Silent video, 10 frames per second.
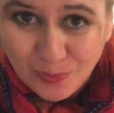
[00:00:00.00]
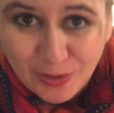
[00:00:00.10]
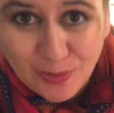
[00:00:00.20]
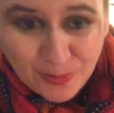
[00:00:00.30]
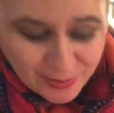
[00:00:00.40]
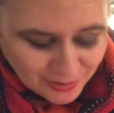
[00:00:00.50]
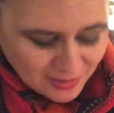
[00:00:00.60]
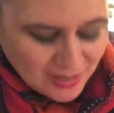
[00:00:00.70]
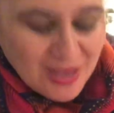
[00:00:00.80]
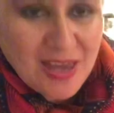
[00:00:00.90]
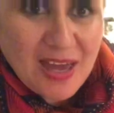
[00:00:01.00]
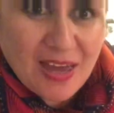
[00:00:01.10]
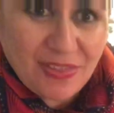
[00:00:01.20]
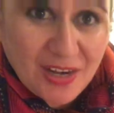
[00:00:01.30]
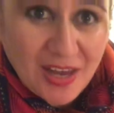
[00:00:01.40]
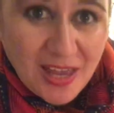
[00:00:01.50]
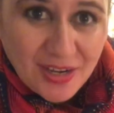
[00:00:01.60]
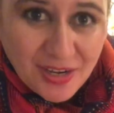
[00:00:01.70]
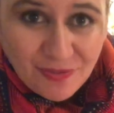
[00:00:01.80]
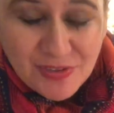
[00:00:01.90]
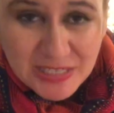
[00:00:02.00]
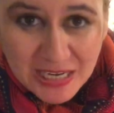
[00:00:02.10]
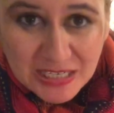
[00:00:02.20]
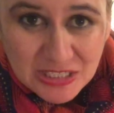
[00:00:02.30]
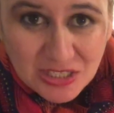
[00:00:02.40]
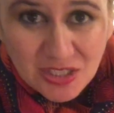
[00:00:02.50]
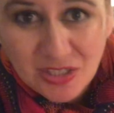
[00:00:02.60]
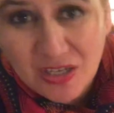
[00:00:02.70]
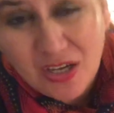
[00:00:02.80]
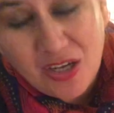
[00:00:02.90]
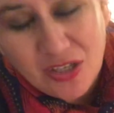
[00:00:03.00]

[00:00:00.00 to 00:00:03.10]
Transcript: And then I had an invitation